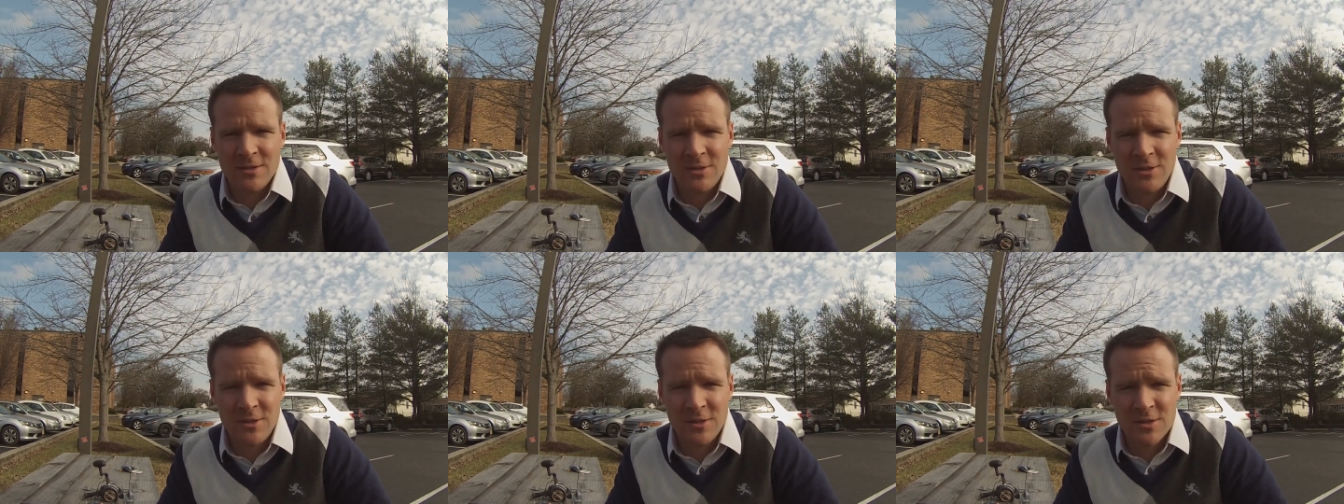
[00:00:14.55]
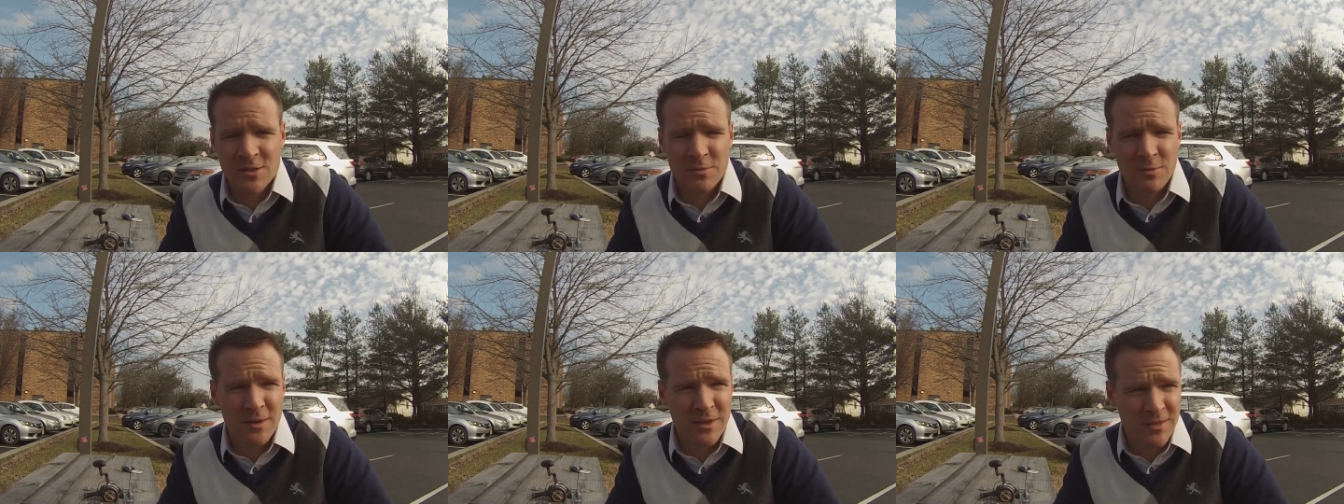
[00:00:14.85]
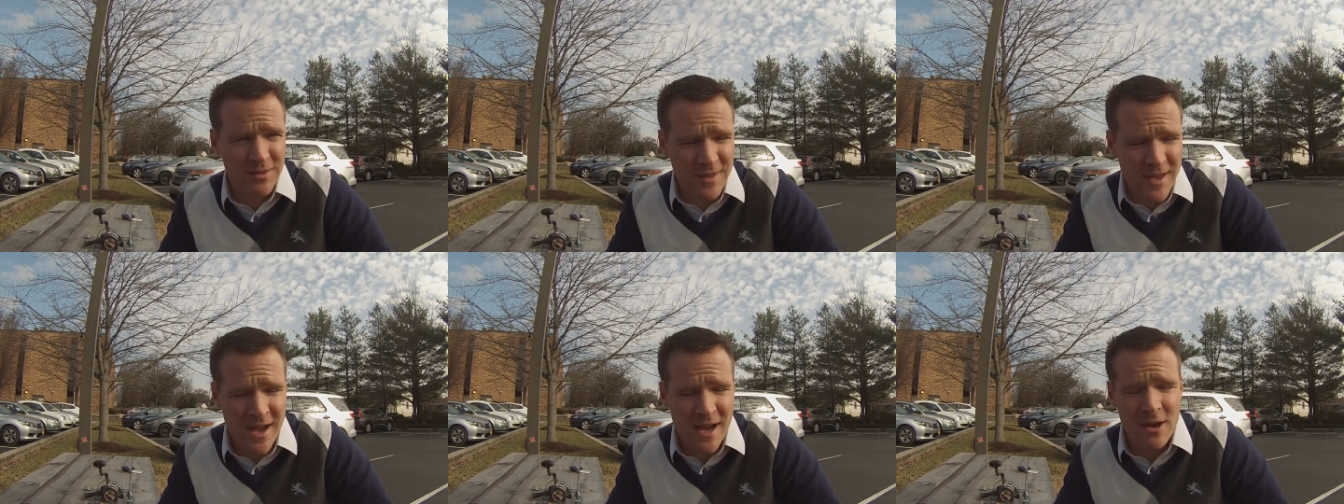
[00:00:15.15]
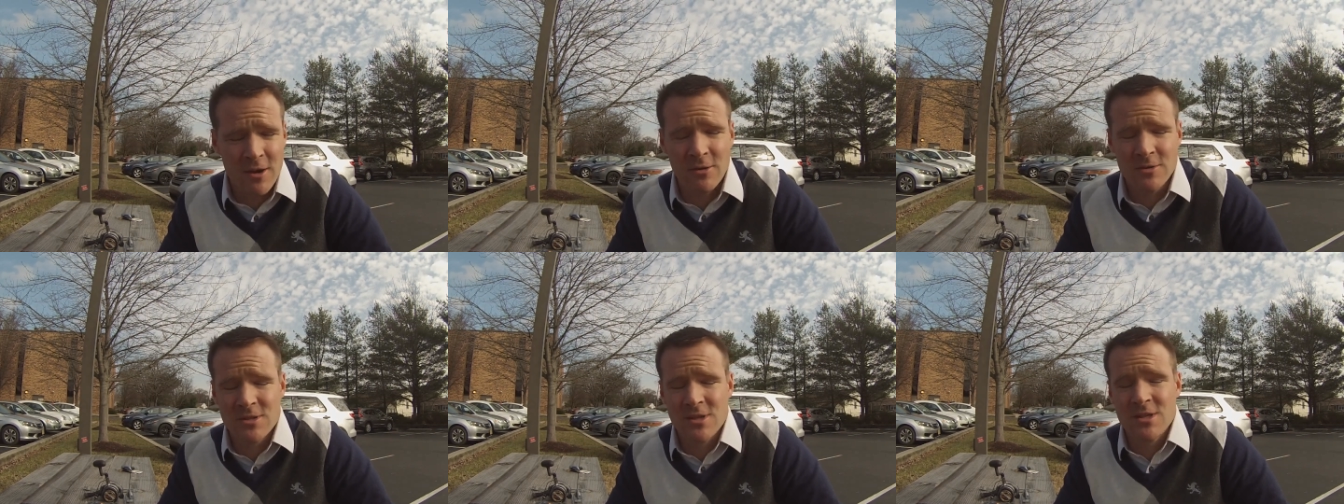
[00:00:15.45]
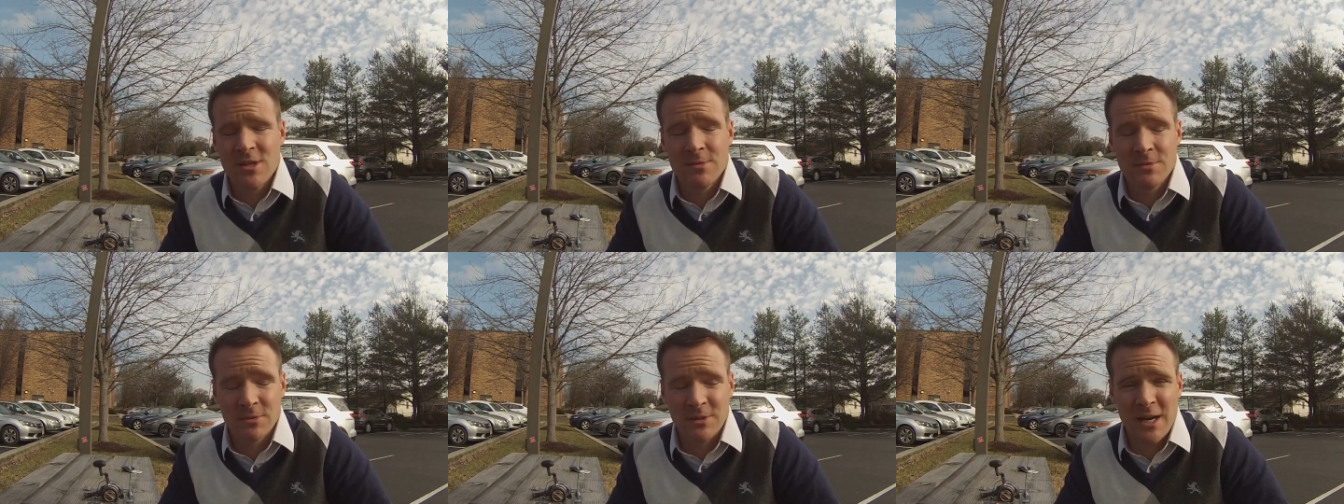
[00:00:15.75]
to this 1,000
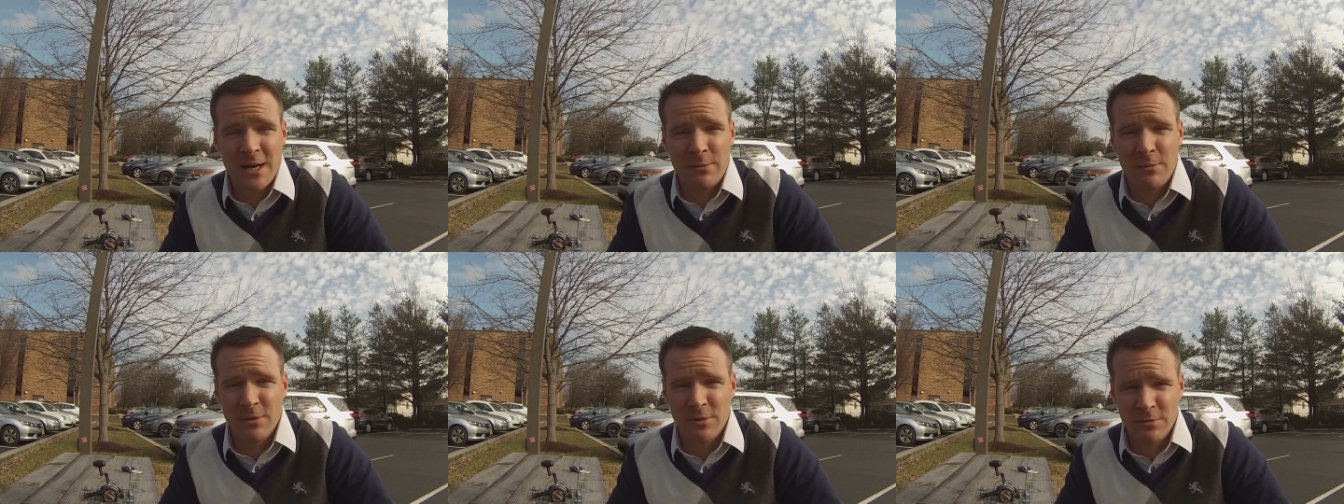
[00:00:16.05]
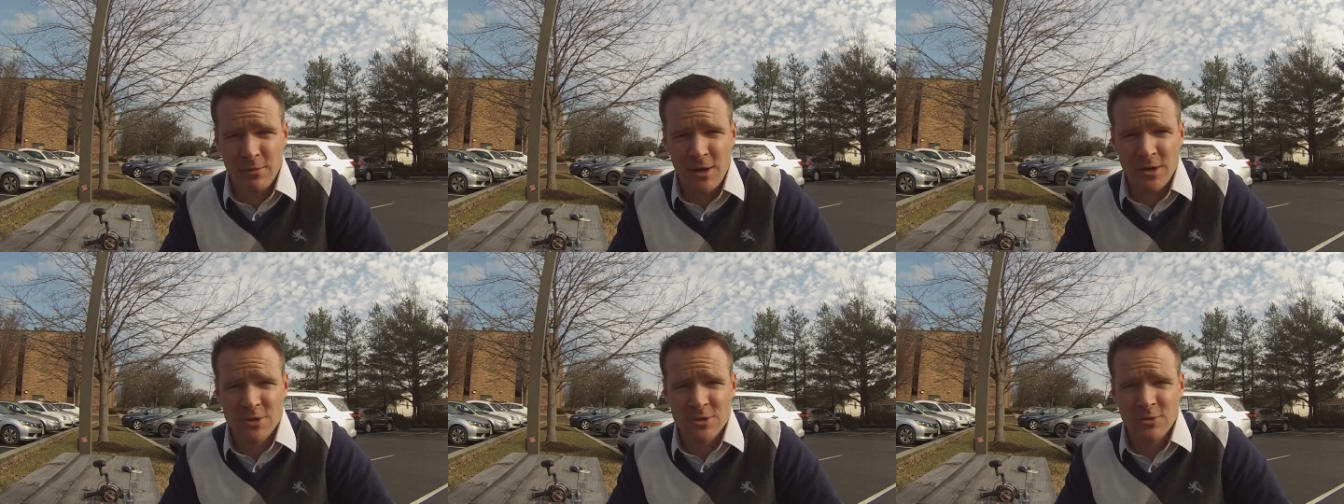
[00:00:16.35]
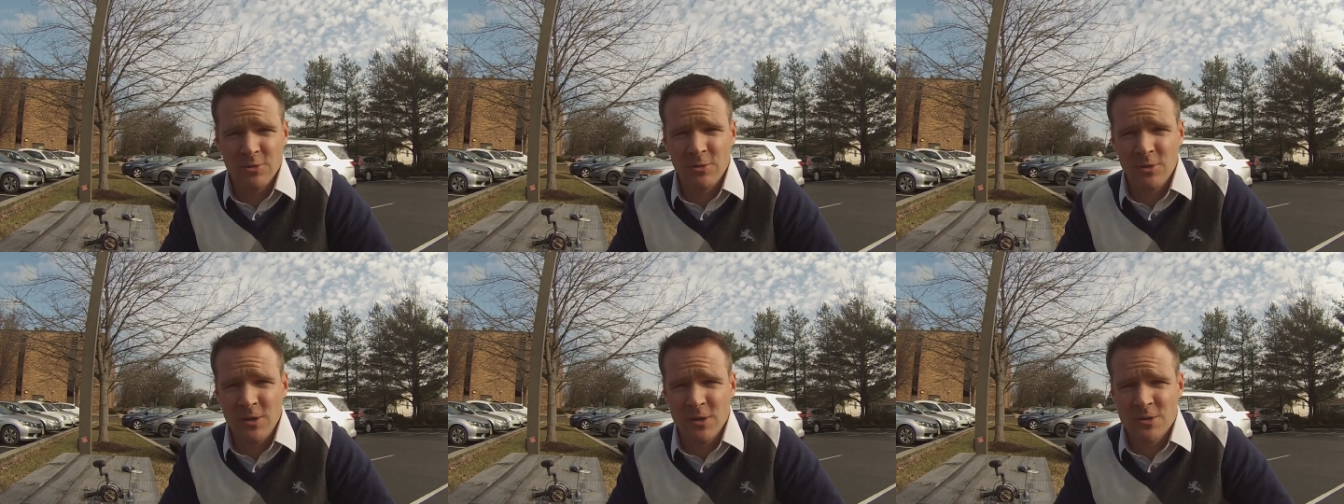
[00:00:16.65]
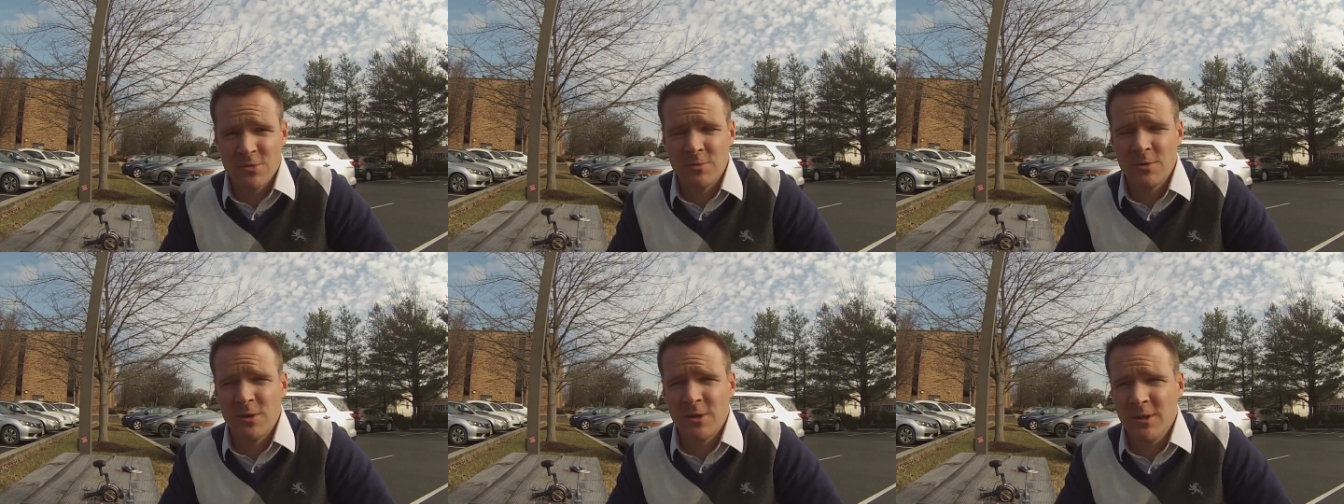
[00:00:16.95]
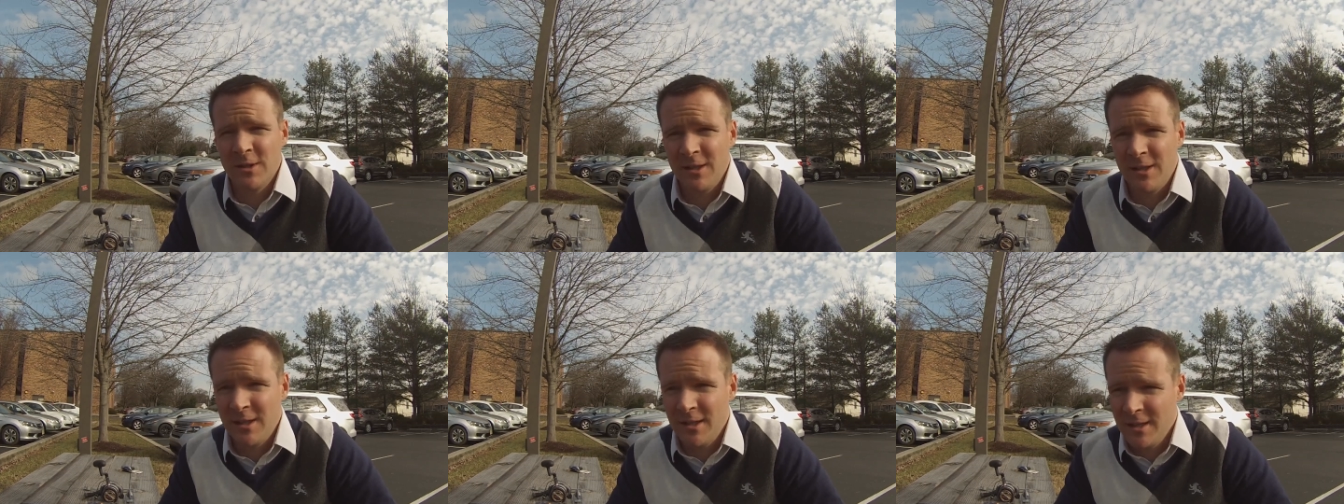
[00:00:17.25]
subscriber threshold. It's
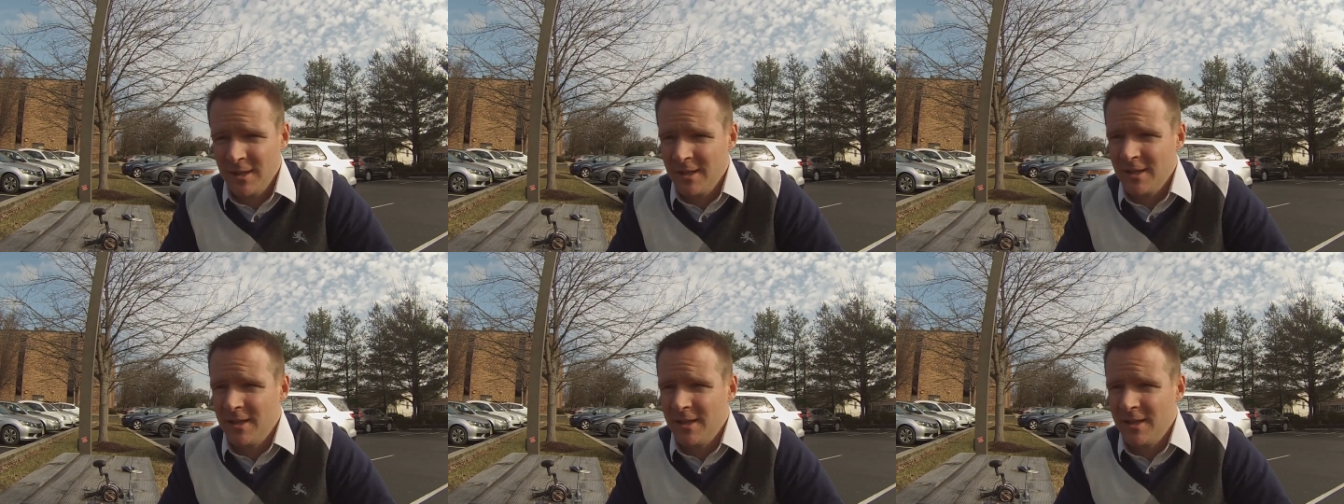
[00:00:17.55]
really,